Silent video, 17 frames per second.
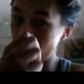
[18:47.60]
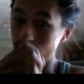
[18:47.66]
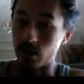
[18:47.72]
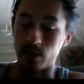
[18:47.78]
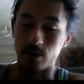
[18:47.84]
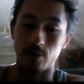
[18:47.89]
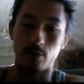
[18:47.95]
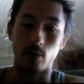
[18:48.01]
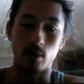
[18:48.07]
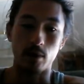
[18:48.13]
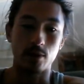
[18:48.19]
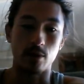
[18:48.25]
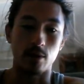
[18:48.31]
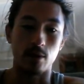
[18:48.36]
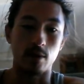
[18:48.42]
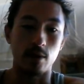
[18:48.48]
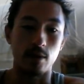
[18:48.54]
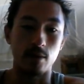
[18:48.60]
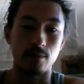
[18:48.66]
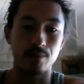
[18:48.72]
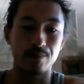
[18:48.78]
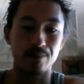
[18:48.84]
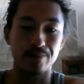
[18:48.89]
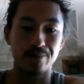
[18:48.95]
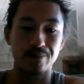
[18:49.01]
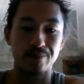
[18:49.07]
On the 4th turn,
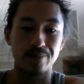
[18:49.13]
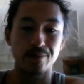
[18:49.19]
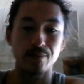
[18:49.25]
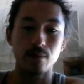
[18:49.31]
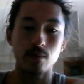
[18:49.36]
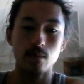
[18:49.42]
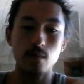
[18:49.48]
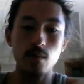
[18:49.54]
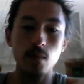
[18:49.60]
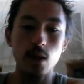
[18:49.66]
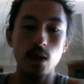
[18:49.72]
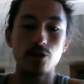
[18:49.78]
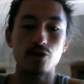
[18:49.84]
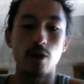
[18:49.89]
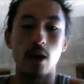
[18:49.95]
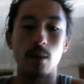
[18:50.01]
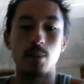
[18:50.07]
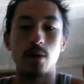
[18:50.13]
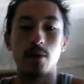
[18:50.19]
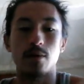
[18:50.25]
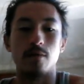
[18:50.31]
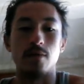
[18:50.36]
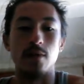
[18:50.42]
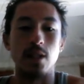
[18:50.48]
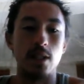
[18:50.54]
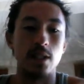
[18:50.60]
drop both
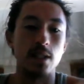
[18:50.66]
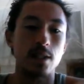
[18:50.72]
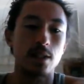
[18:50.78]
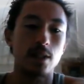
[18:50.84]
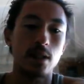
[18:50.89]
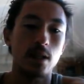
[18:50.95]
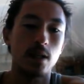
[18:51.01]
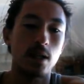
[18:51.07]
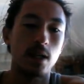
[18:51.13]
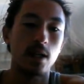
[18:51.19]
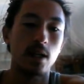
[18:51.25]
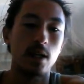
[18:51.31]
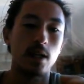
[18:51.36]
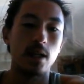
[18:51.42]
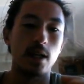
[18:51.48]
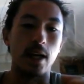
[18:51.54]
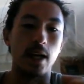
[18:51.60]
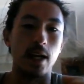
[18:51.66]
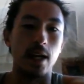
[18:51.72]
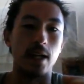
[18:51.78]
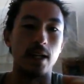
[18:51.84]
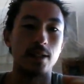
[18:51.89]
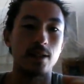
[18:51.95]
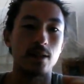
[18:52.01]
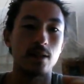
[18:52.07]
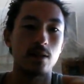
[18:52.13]
of these,
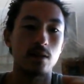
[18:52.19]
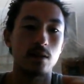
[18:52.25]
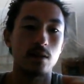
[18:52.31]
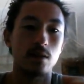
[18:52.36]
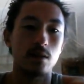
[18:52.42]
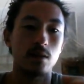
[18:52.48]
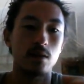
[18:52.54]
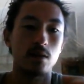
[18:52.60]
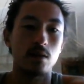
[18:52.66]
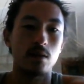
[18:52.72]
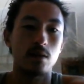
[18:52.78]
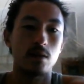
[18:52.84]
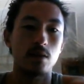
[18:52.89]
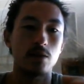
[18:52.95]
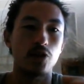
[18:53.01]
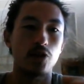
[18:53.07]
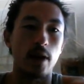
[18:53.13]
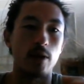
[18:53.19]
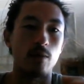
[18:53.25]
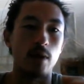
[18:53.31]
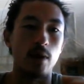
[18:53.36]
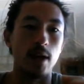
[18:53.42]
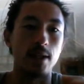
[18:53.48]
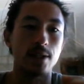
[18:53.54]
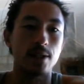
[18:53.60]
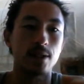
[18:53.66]
and try to
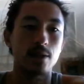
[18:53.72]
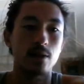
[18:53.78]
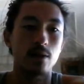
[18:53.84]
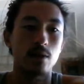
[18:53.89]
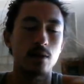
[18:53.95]
race.